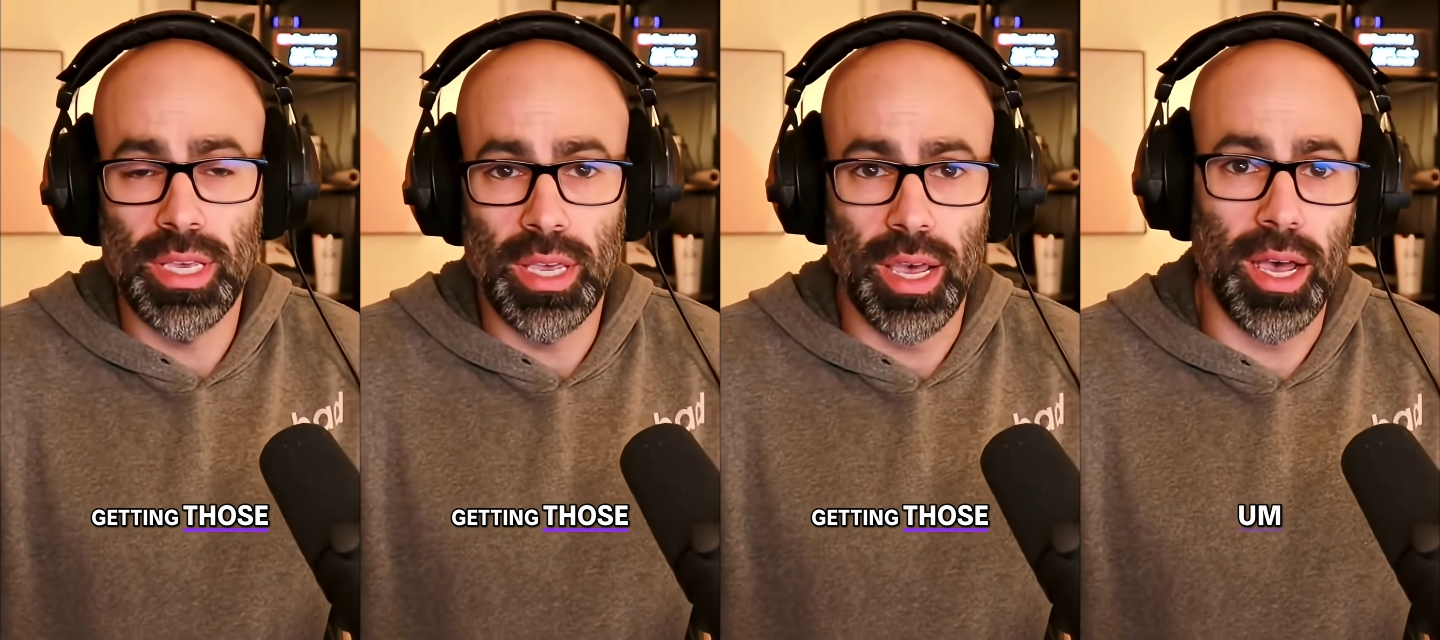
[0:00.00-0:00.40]

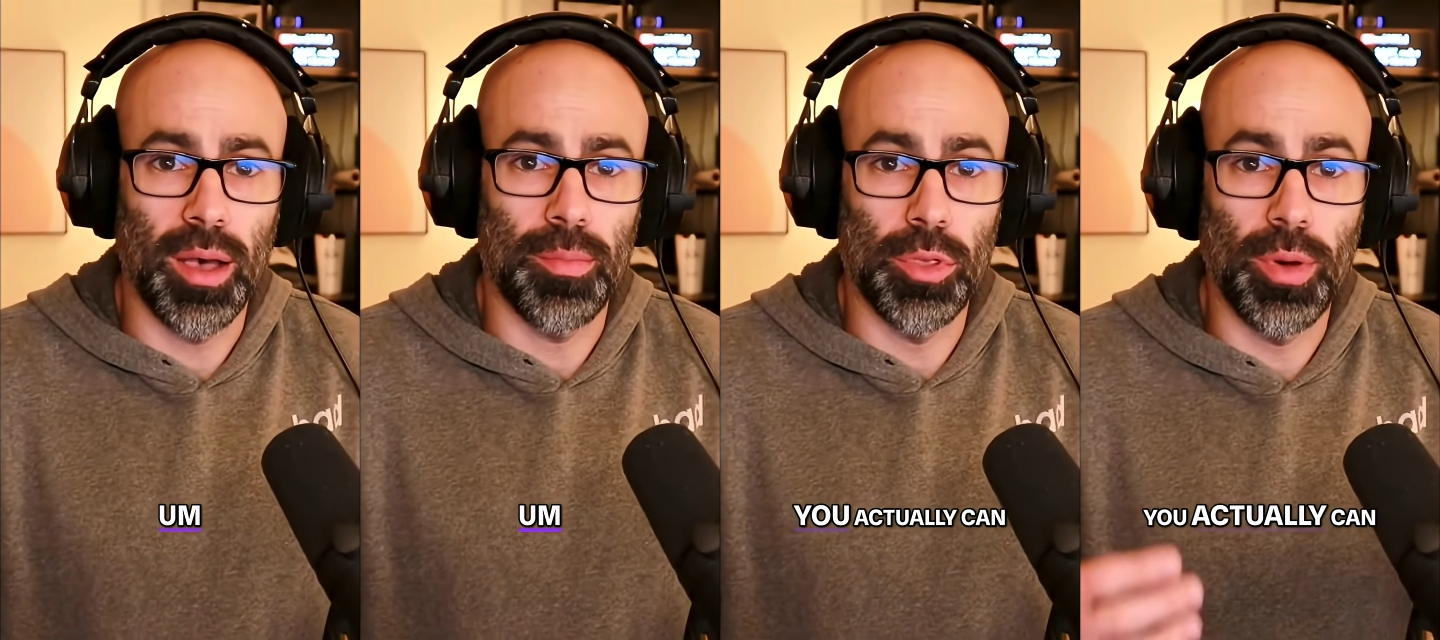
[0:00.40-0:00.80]

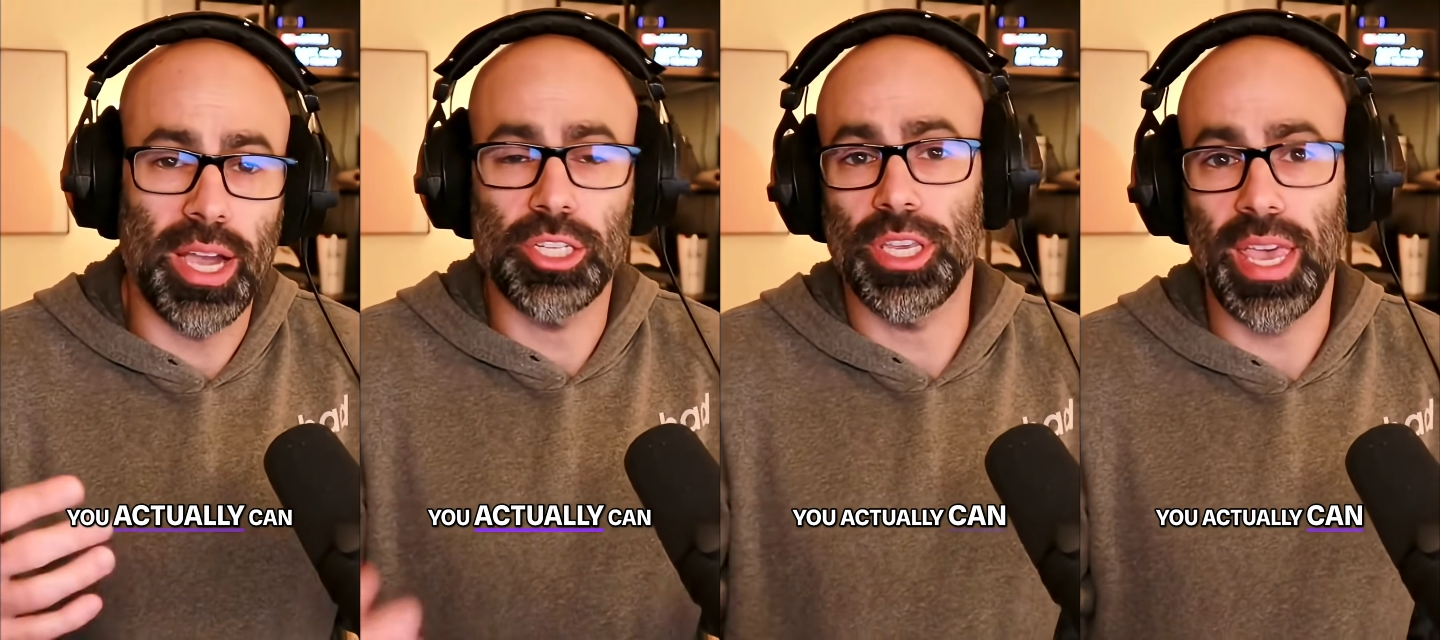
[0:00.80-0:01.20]
um, you
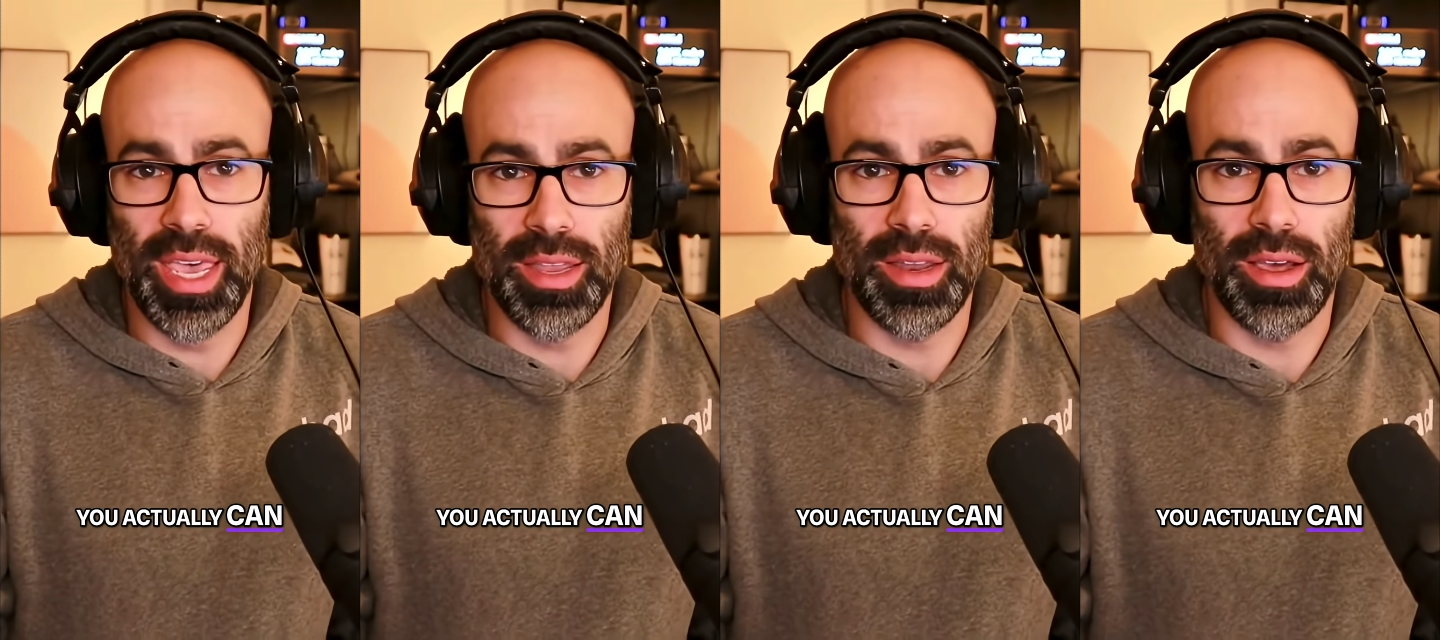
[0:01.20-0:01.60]
actually
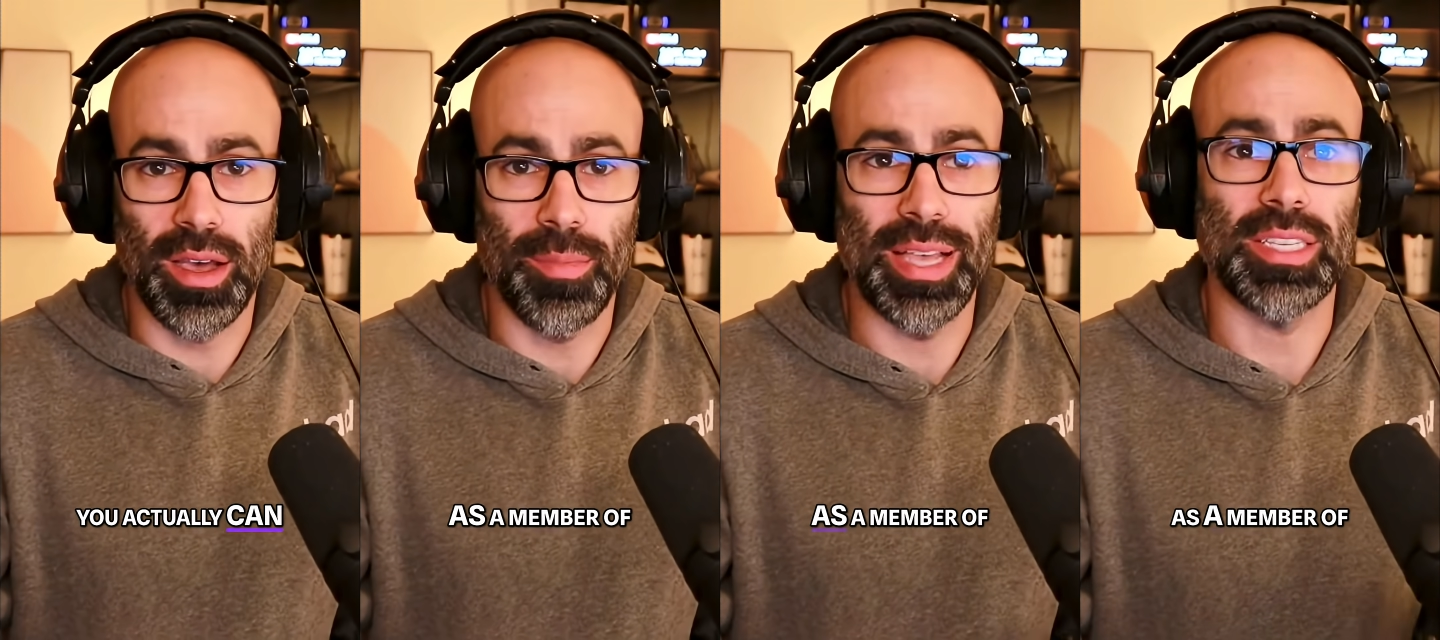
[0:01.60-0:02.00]
can
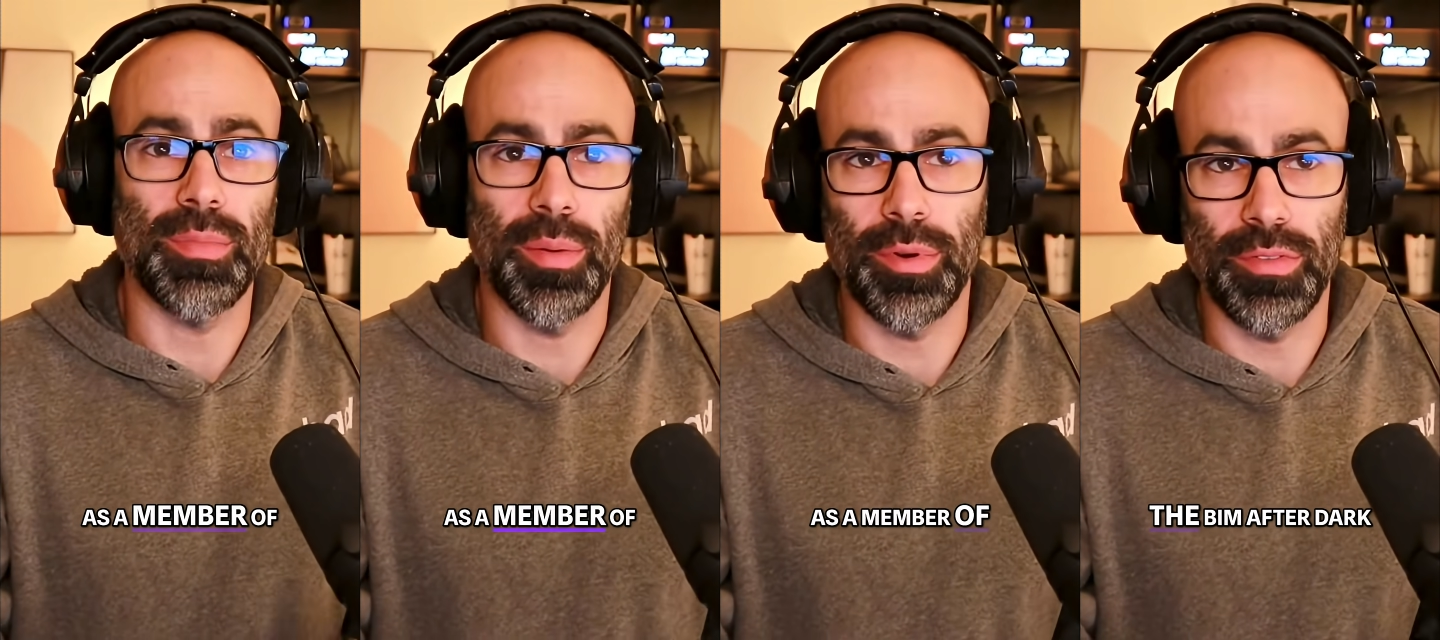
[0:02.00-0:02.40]
um, as a
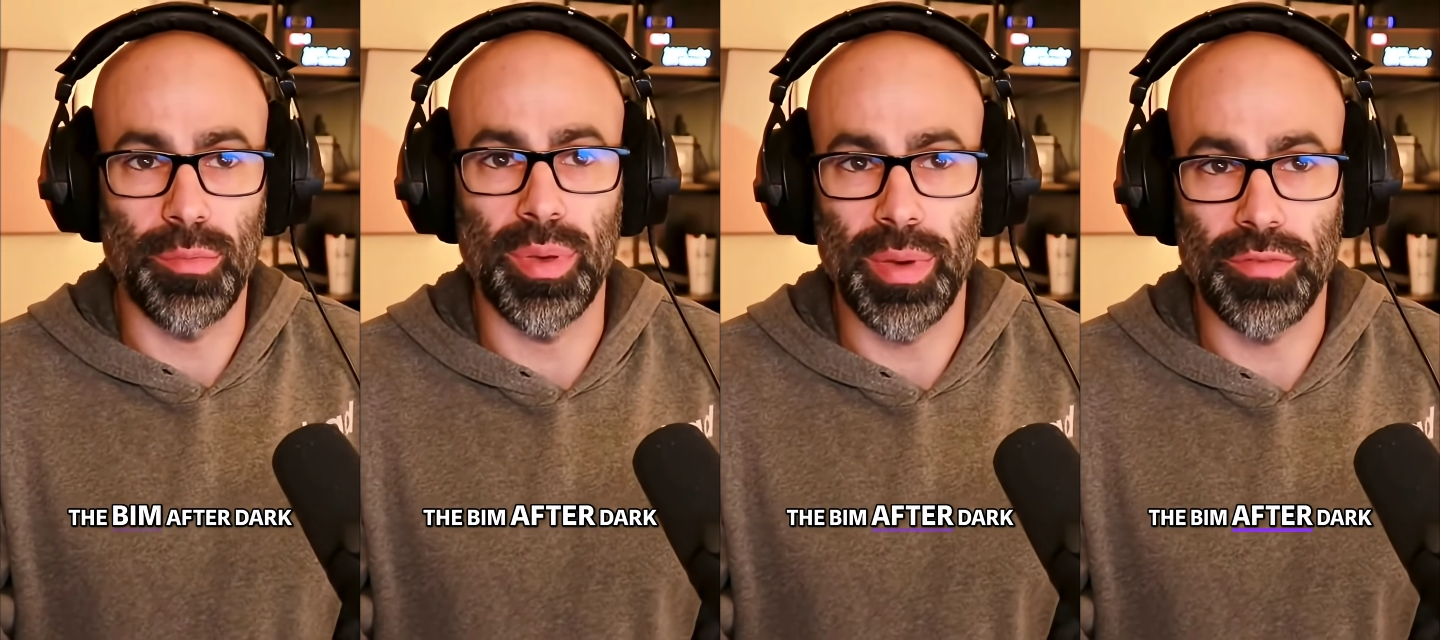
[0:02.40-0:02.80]
member of the
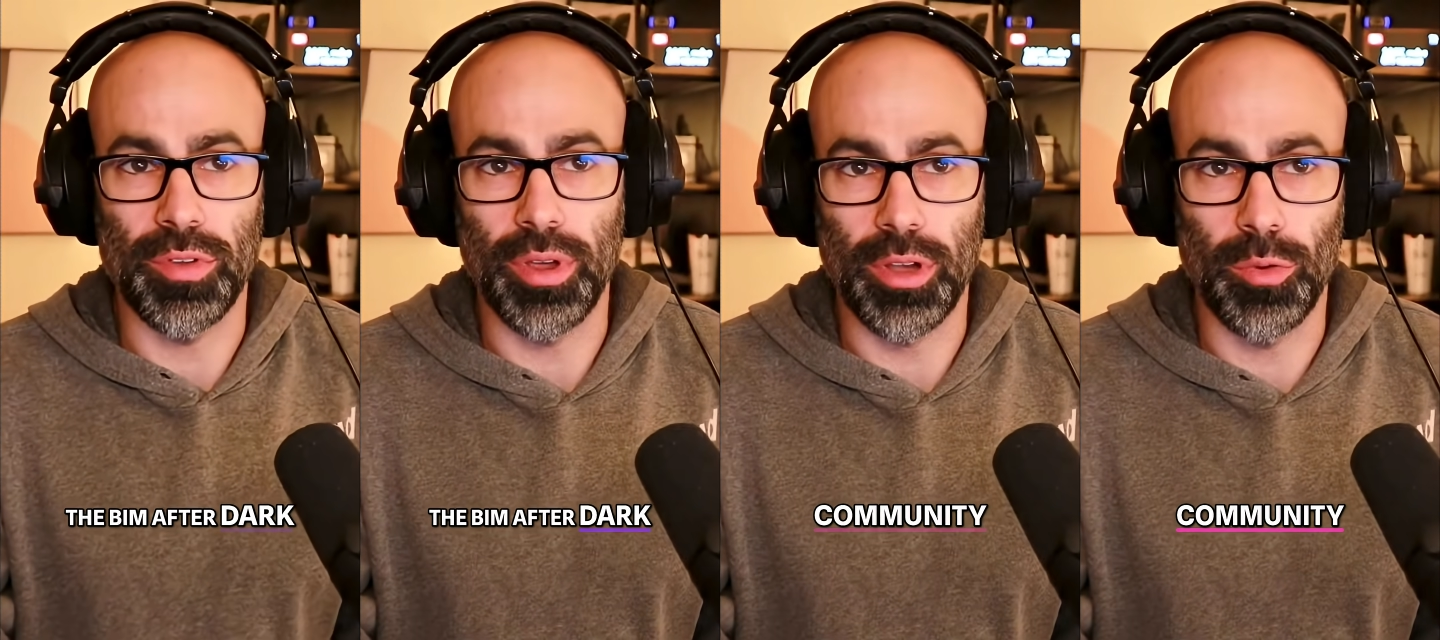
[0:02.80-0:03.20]
BIM After
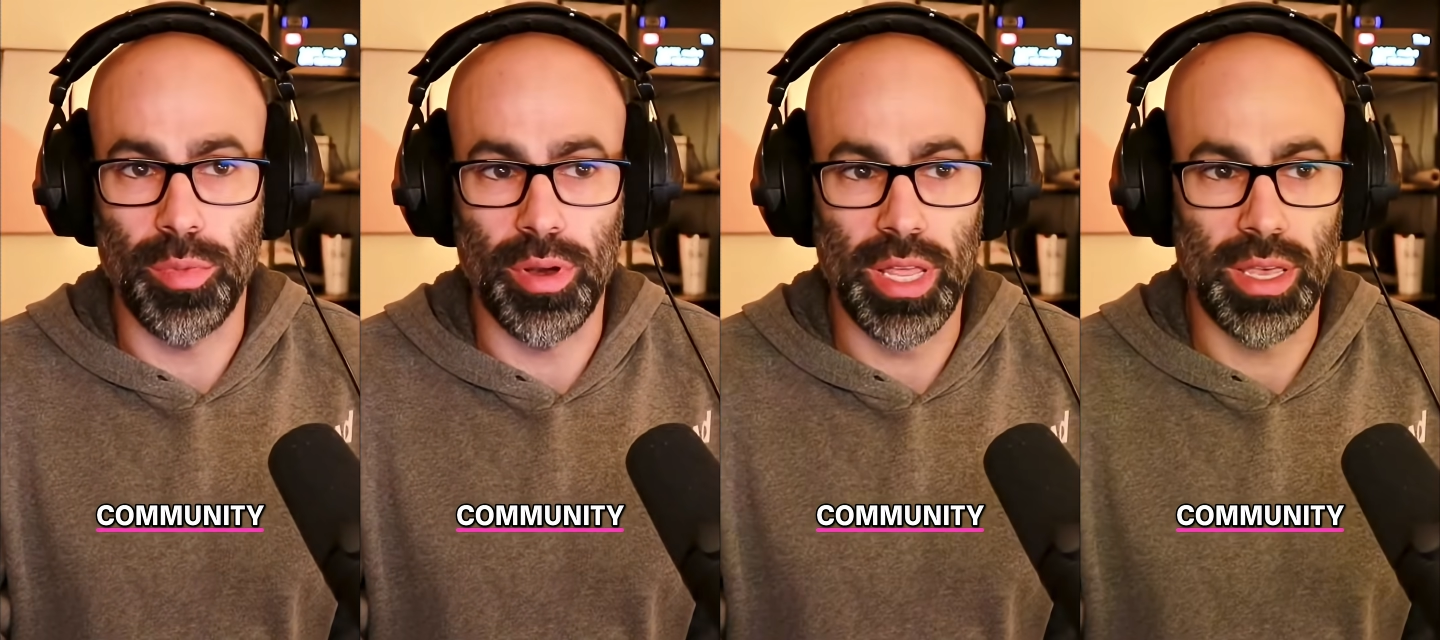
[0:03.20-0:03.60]
Dark
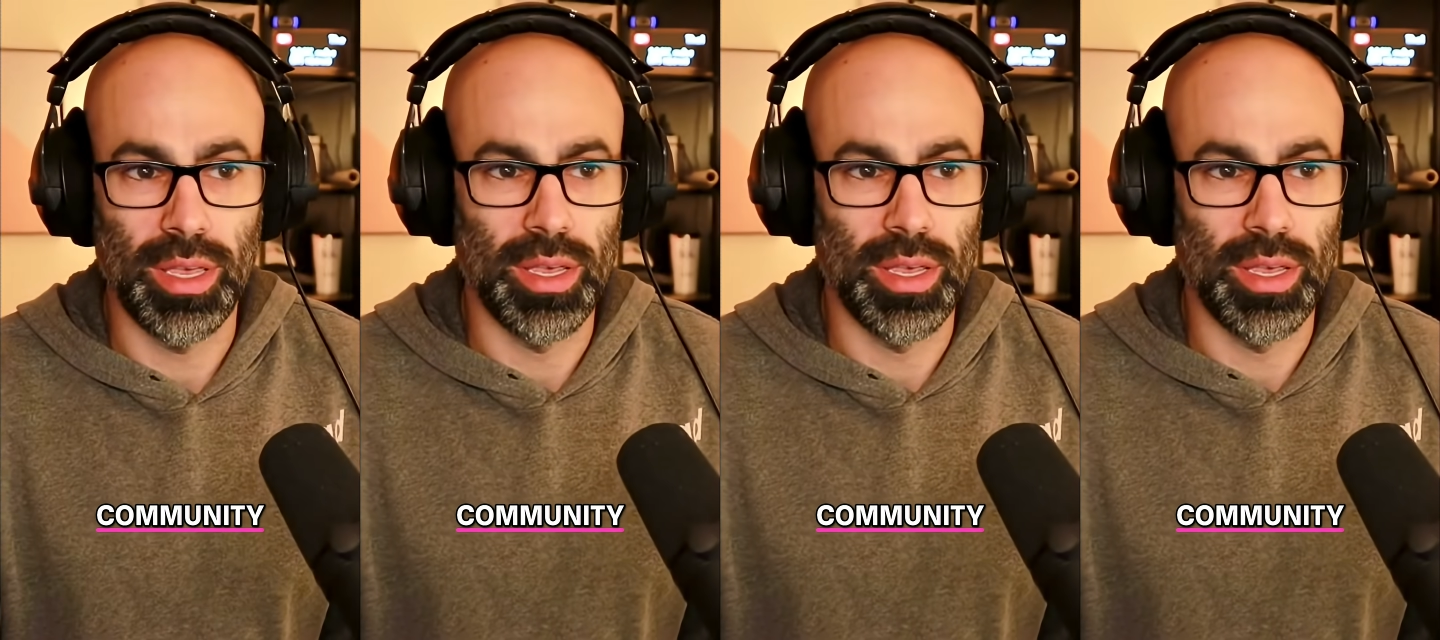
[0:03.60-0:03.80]
community.